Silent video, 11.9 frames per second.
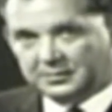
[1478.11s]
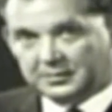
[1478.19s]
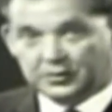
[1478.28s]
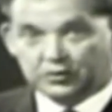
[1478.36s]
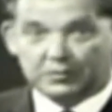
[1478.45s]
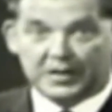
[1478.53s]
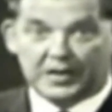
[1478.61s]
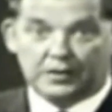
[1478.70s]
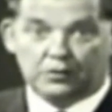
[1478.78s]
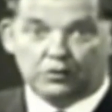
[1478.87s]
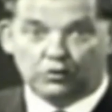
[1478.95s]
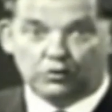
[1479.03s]
There are so many
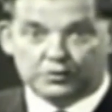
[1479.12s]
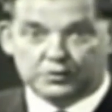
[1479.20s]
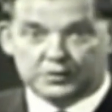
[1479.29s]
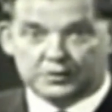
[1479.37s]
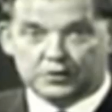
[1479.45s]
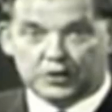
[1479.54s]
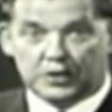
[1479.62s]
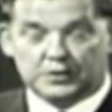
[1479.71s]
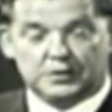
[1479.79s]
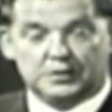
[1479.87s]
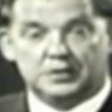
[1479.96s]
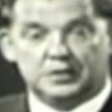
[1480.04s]
holes in
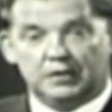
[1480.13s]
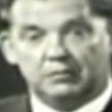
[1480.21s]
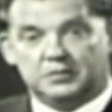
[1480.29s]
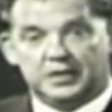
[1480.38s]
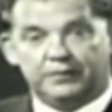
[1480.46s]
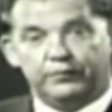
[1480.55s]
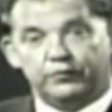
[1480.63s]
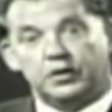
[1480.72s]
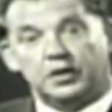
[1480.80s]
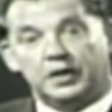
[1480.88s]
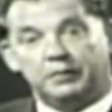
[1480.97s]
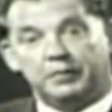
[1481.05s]
George's claims, even to
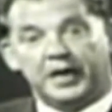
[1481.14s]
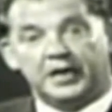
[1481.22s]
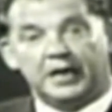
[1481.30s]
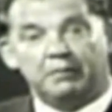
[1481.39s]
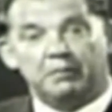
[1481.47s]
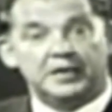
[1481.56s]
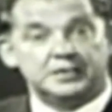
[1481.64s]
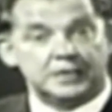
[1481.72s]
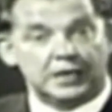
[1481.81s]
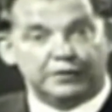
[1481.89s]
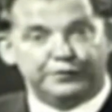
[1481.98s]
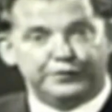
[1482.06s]
the layman like
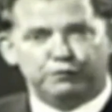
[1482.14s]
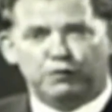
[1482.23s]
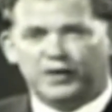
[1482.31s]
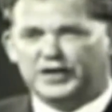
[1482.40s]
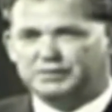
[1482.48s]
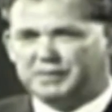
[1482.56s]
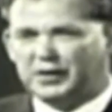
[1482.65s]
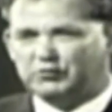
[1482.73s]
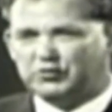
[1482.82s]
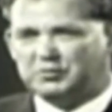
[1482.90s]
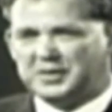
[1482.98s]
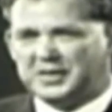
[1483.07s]
myself, that one is
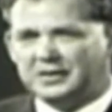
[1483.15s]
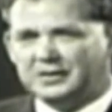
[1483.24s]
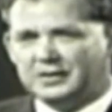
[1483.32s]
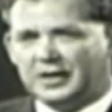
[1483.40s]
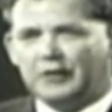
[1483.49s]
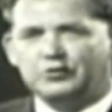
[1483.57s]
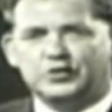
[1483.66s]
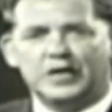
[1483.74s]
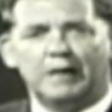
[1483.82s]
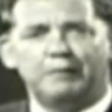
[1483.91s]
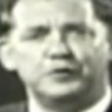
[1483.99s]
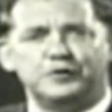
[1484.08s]
bound to be, how shall
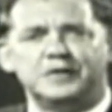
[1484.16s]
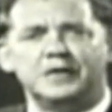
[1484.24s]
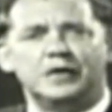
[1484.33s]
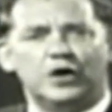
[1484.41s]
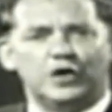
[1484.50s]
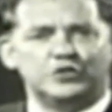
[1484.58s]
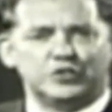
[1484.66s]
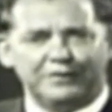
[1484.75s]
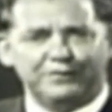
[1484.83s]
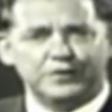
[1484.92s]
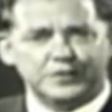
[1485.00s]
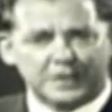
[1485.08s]
I put it, a
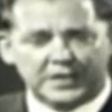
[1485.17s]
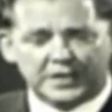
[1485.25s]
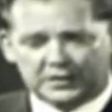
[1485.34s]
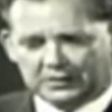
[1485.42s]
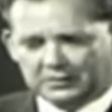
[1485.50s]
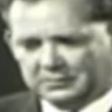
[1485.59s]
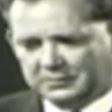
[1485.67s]
trifle cynical.